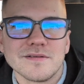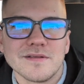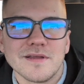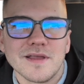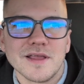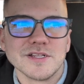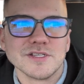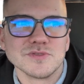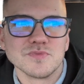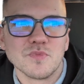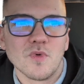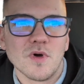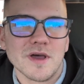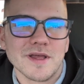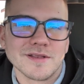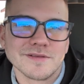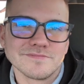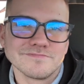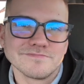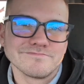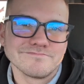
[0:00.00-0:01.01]
I just
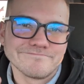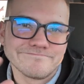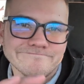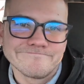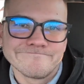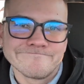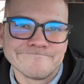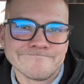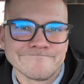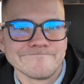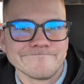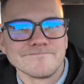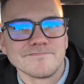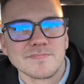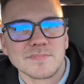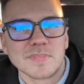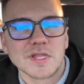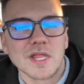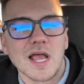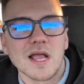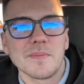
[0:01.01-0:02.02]
want
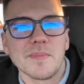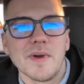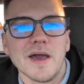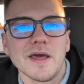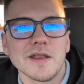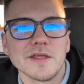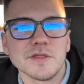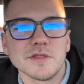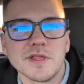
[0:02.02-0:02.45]
stock body.